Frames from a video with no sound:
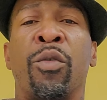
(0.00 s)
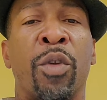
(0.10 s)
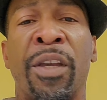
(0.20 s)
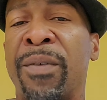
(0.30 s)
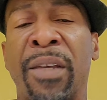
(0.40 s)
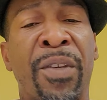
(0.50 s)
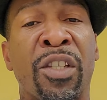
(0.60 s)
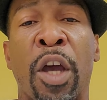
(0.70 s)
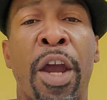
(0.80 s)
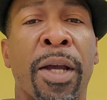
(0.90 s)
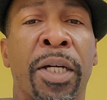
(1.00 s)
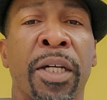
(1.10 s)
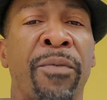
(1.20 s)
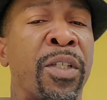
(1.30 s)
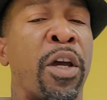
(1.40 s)
Even if it's a
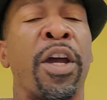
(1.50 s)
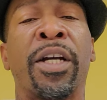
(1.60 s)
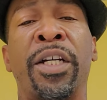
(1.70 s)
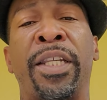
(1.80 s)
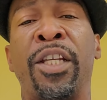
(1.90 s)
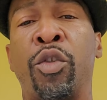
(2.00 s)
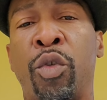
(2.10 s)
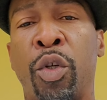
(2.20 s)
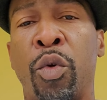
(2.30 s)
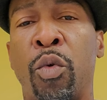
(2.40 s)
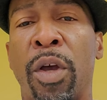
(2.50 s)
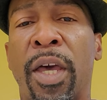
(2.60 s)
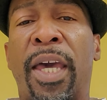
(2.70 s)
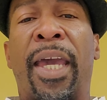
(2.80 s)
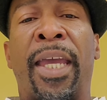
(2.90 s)
haircut, that you do,
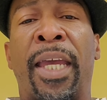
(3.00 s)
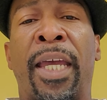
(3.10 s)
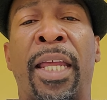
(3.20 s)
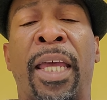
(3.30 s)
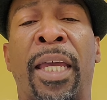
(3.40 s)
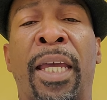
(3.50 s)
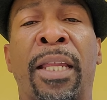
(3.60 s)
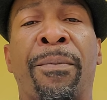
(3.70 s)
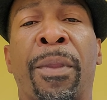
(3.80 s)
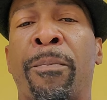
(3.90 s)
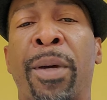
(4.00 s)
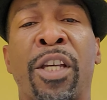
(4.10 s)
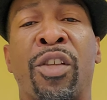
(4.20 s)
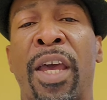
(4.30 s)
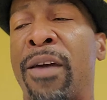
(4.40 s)
and the
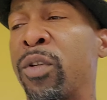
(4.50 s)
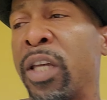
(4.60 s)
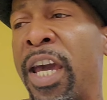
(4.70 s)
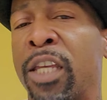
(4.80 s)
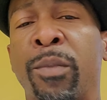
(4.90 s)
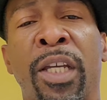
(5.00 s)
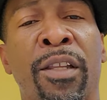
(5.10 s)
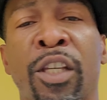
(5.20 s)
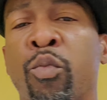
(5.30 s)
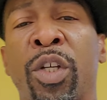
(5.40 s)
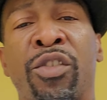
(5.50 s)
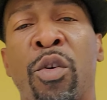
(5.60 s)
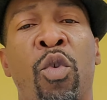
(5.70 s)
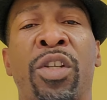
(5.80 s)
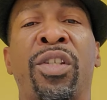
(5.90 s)
best advertisement is when
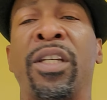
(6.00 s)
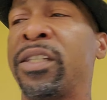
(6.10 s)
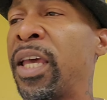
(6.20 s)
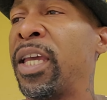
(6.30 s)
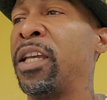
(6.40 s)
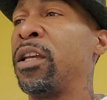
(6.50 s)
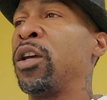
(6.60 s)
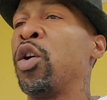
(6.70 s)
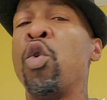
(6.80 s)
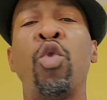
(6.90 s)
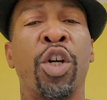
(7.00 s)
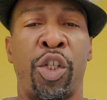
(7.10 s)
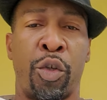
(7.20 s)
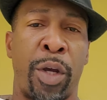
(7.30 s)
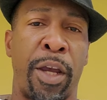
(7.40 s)
someone says, "Hey, who cut
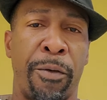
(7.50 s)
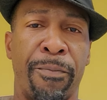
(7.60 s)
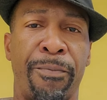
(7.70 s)
your hair?"